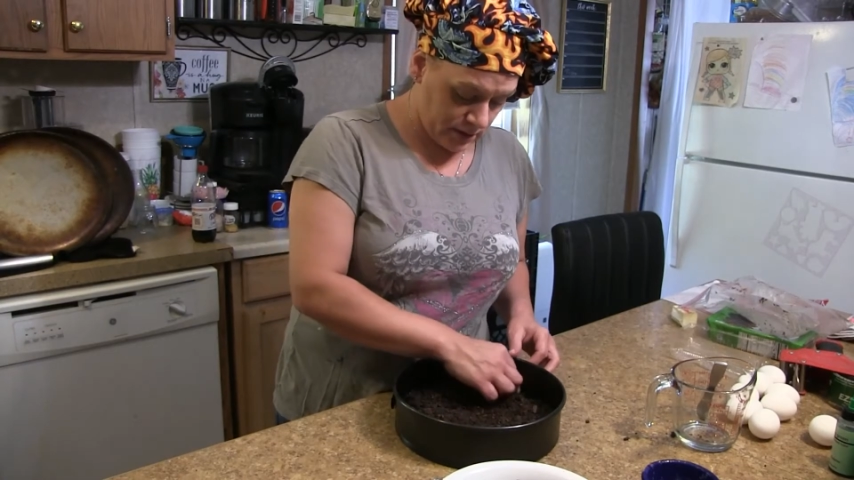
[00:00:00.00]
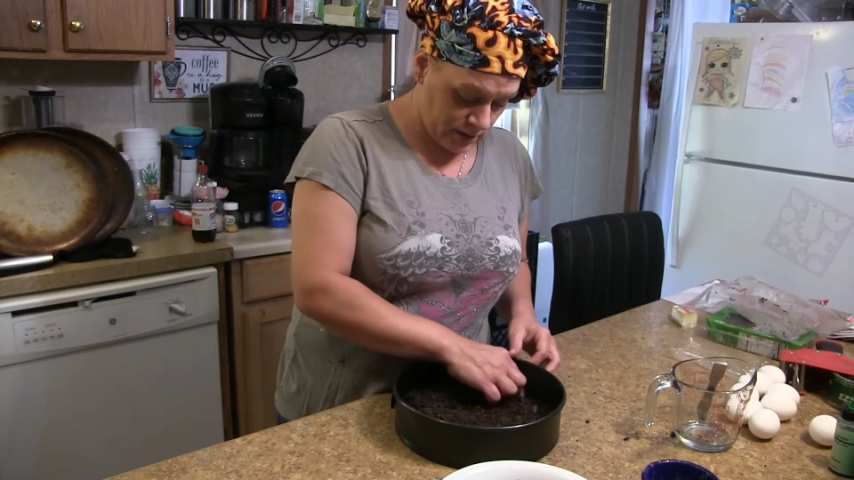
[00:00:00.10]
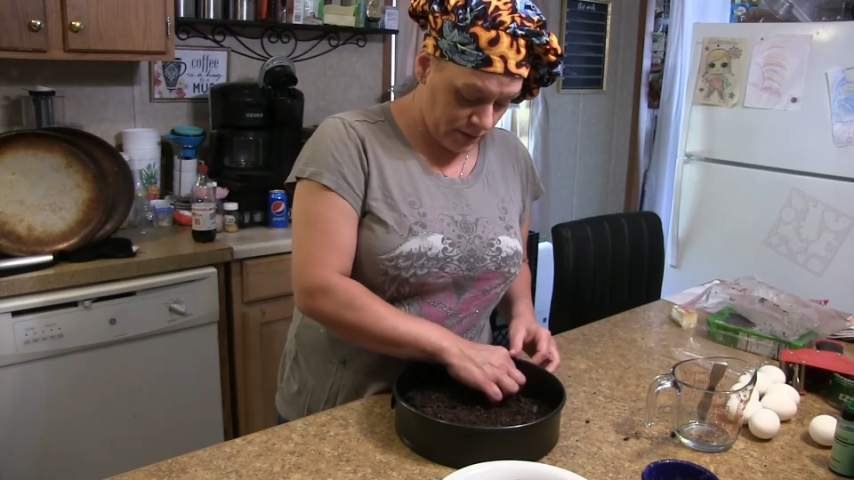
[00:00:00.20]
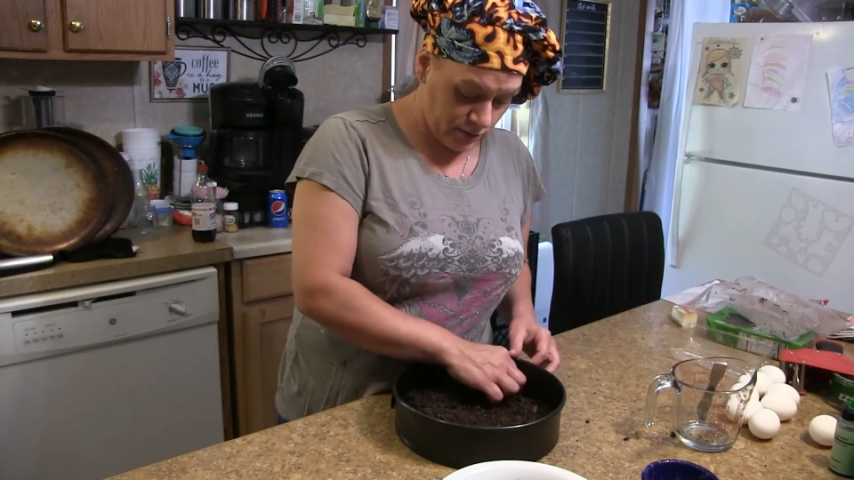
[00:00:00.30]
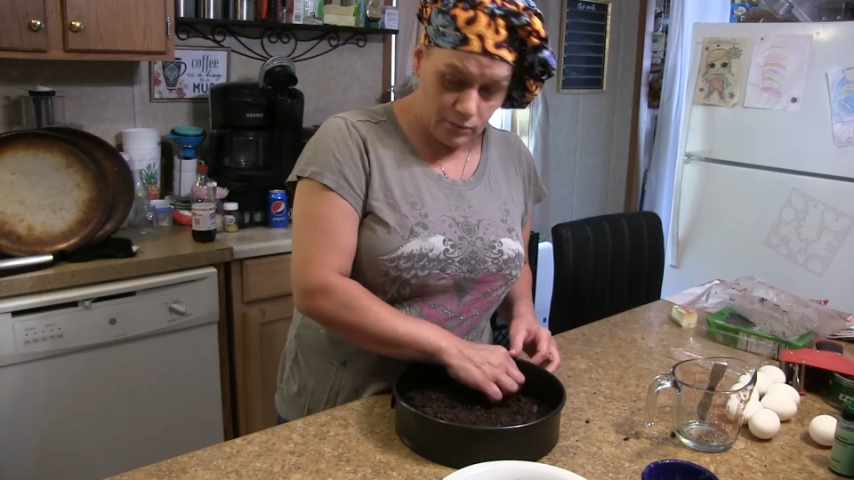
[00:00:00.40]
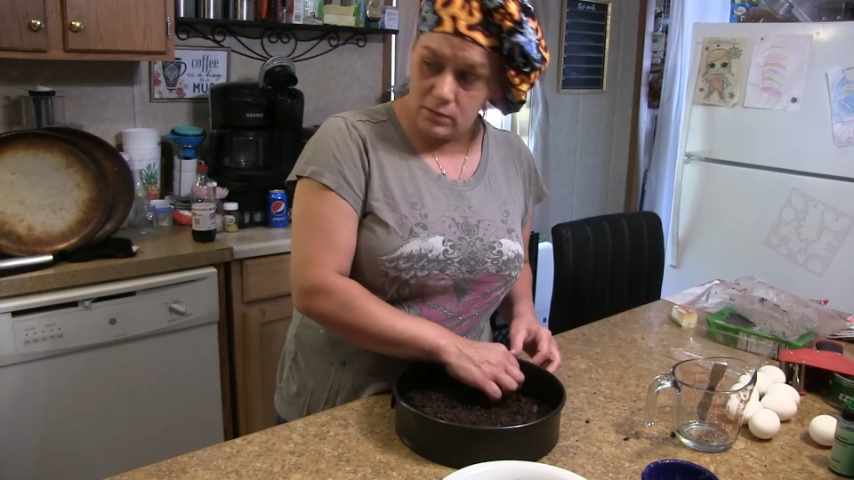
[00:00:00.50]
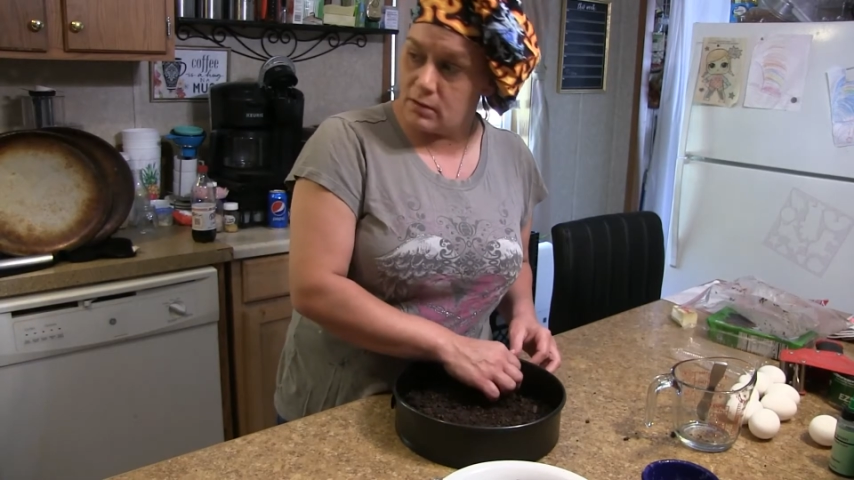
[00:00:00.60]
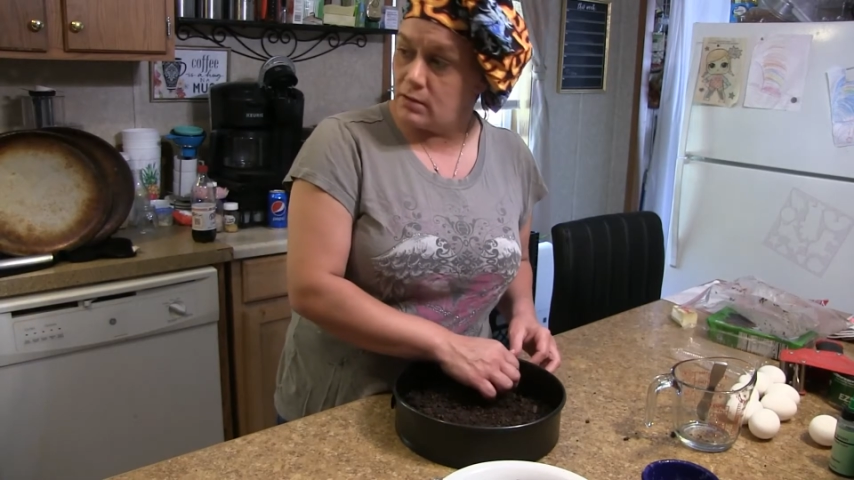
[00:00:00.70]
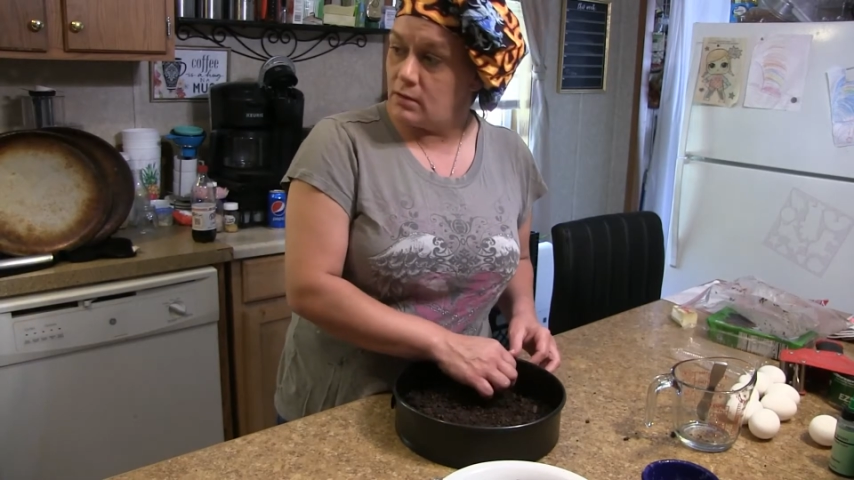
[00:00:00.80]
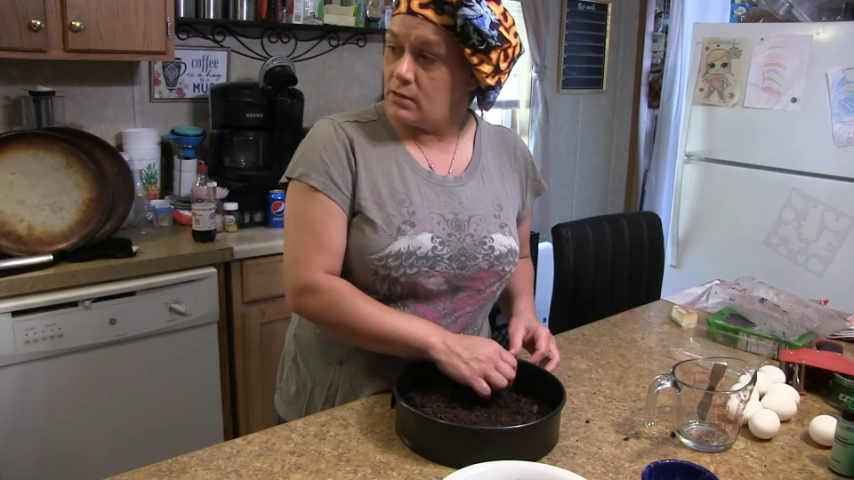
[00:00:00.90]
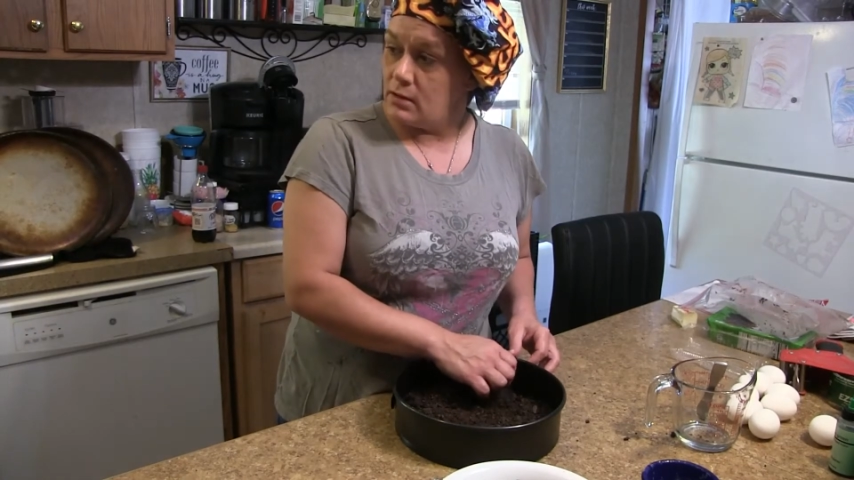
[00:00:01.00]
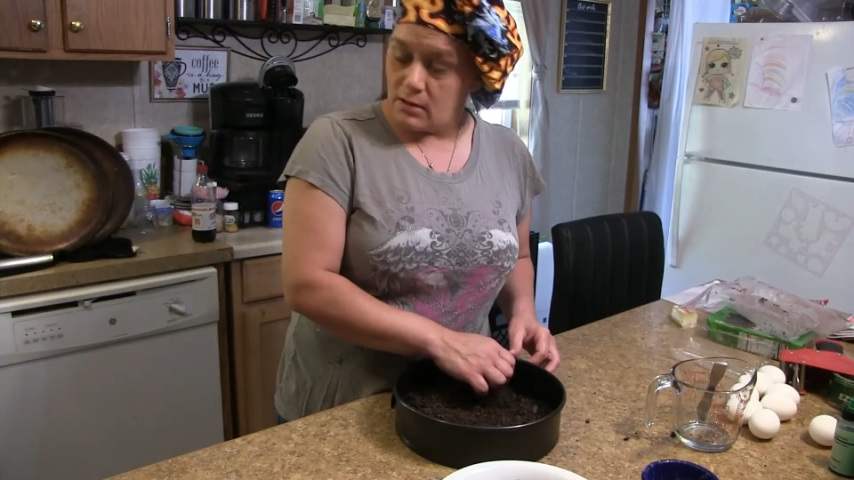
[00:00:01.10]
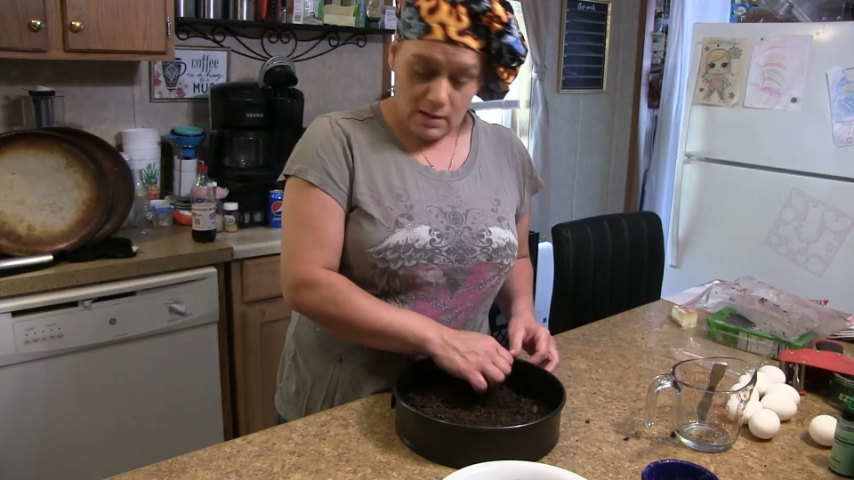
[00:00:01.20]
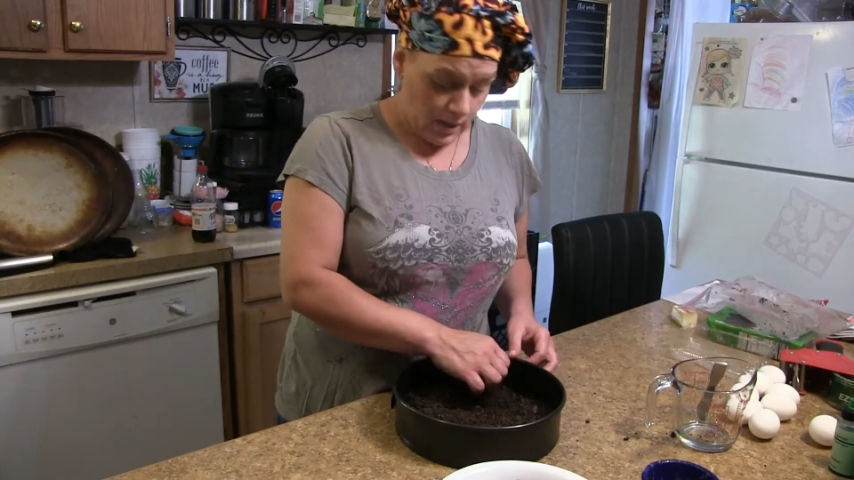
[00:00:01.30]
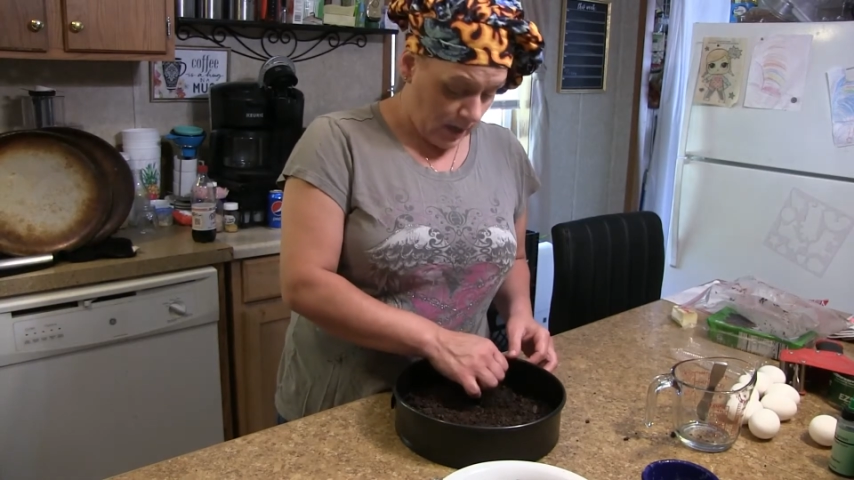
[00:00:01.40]
do
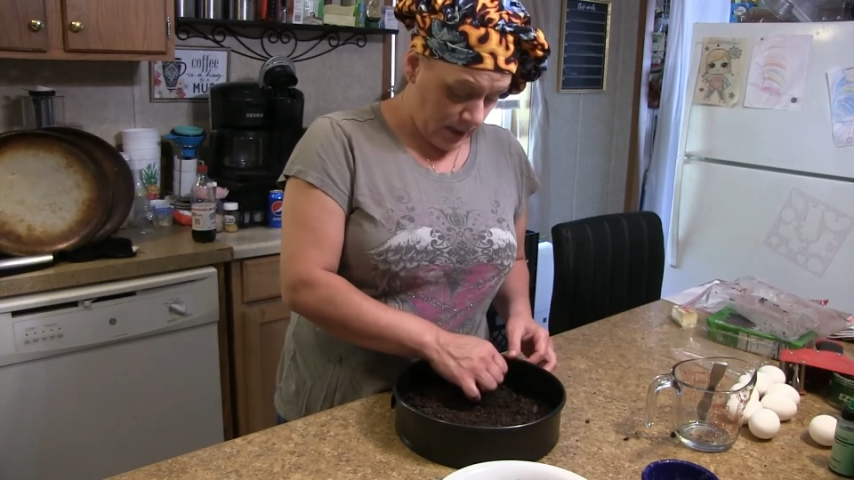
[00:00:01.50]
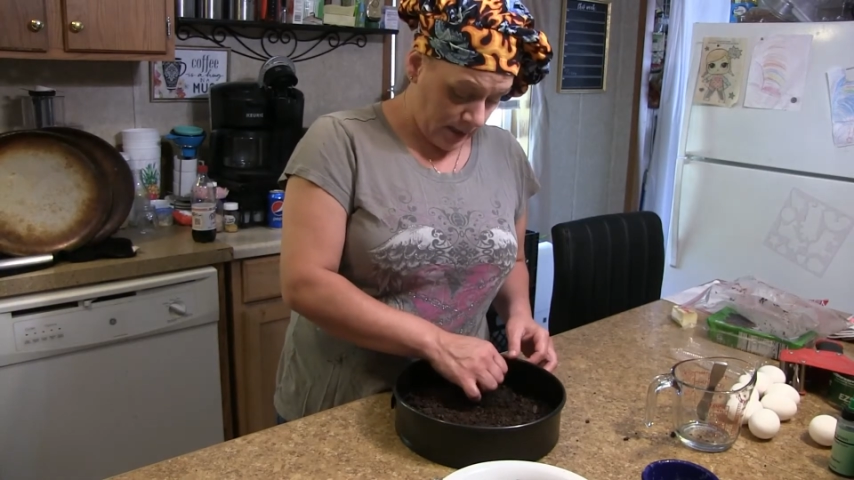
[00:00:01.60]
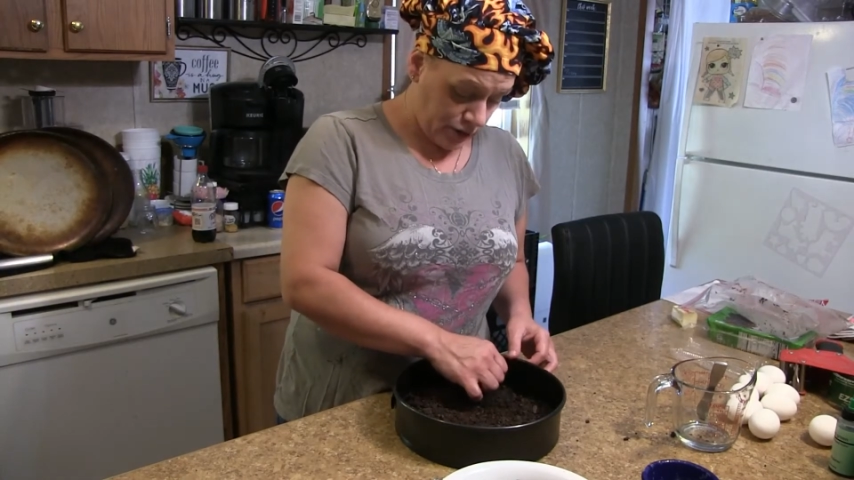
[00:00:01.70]
a